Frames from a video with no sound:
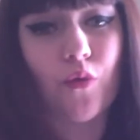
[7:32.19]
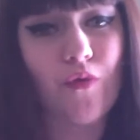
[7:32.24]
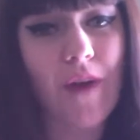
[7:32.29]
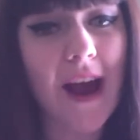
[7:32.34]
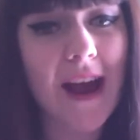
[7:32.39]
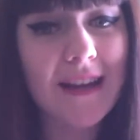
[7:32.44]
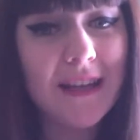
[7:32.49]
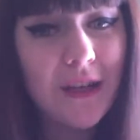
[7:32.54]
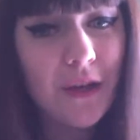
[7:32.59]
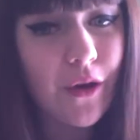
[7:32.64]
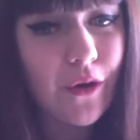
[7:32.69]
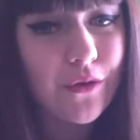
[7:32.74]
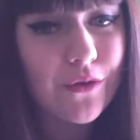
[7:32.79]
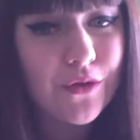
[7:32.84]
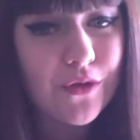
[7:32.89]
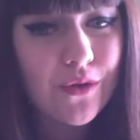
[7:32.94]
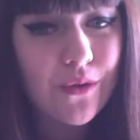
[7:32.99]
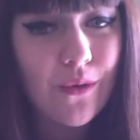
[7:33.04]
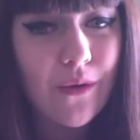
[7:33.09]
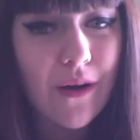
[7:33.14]
Randy
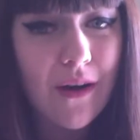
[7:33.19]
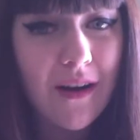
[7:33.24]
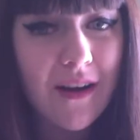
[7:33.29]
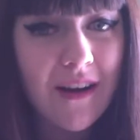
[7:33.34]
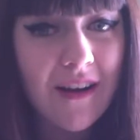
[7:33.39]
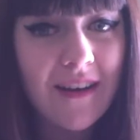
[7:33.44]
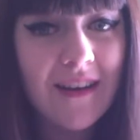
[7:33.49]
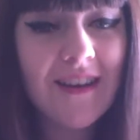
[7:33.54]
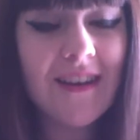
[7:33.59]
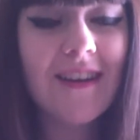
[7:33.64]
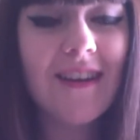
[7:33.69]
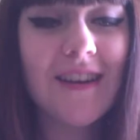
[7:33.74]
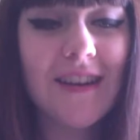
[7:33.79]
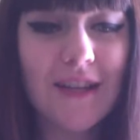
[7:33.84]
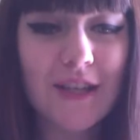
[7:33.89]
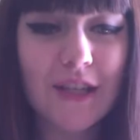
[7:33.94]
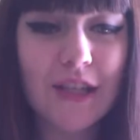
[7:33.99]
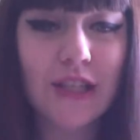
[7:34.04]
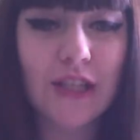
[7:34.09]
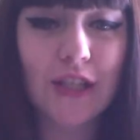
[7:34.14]
Couture,
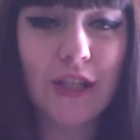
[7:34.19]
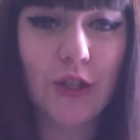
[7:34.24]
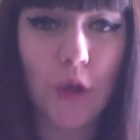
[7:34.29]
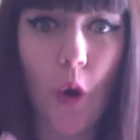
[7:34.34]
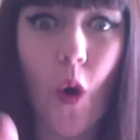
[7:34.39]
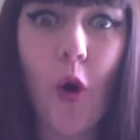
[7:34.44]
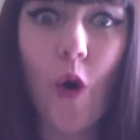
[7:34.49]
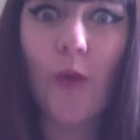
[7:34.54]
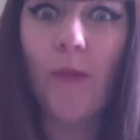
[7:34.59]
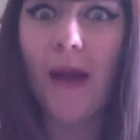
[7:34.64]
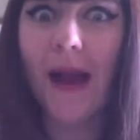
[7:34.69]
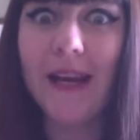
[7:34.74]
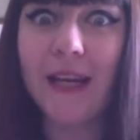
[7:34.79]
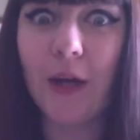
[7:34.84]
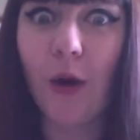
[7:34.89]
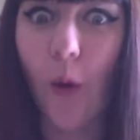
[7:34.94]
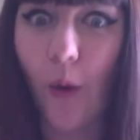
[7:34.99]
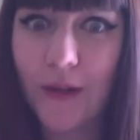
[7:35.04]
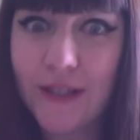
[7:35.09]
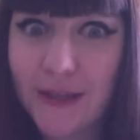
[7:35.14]
so many
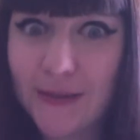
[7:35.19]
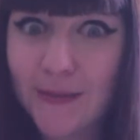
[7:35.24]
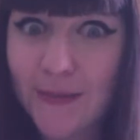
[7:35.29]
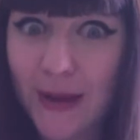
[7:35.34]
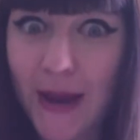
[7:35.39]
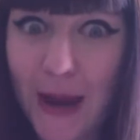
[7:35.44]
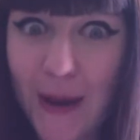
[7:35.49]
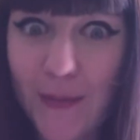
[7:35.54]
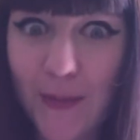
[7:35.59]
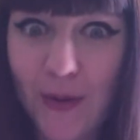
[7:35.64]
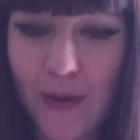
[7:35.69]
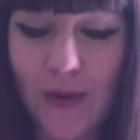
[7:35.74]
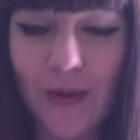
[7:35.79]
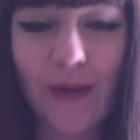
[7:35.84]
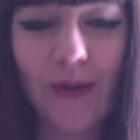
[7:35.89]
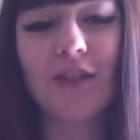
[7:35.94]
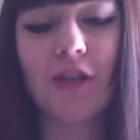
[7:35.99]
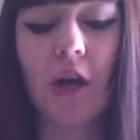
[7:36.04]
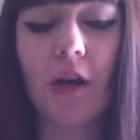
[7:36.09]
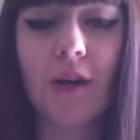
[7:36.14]
awesome
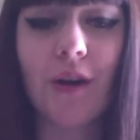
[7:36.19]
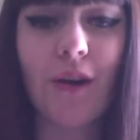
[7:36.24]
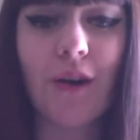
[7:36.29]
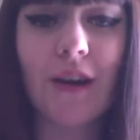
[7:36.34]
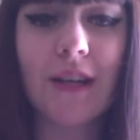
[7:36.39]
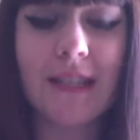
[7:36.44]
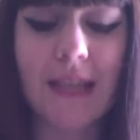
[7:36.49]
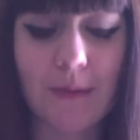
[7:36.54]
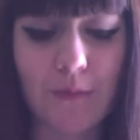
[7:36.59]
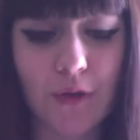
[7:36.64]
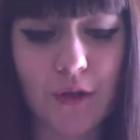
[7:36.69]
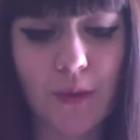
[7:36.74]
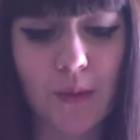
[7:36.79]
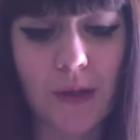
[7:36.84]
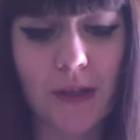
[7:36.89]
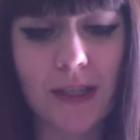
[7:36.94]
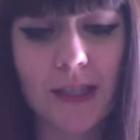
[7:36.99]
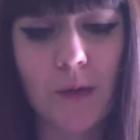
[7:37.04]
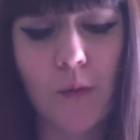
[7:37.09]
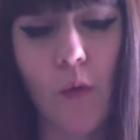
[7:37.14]
people. Chuck Norris and Bruce
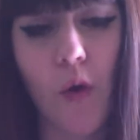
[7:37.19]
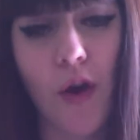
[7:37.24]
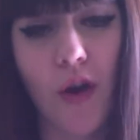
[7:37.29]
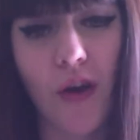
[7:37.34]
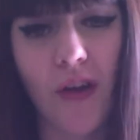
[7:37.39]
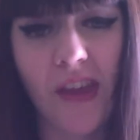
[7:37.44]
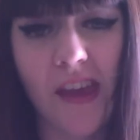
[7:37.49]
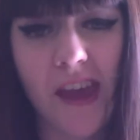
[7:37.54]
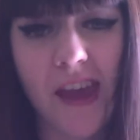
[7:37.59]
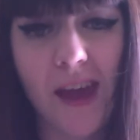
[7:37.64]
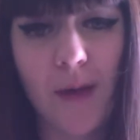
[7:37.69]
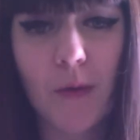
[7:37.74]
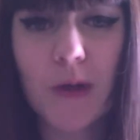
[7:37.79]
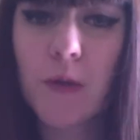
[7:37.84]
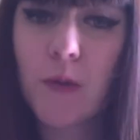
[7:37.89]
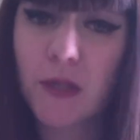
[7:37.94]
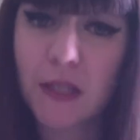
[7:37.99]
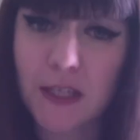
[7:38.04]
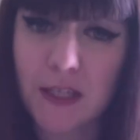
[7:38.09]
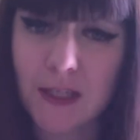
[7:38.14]
Willis were not there,
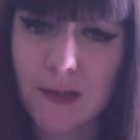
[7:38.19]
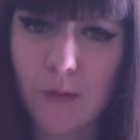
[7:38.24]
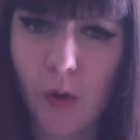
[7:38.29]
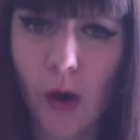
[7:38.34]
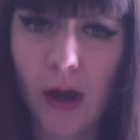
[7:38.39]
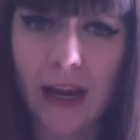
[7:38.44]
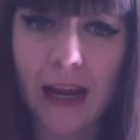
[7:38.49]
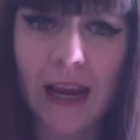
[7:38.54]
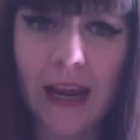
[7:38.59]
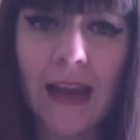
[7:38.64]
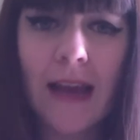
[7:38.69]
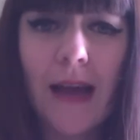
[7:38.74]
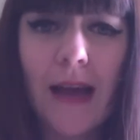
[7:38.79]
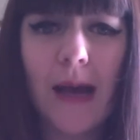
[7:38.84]
which was disappointing.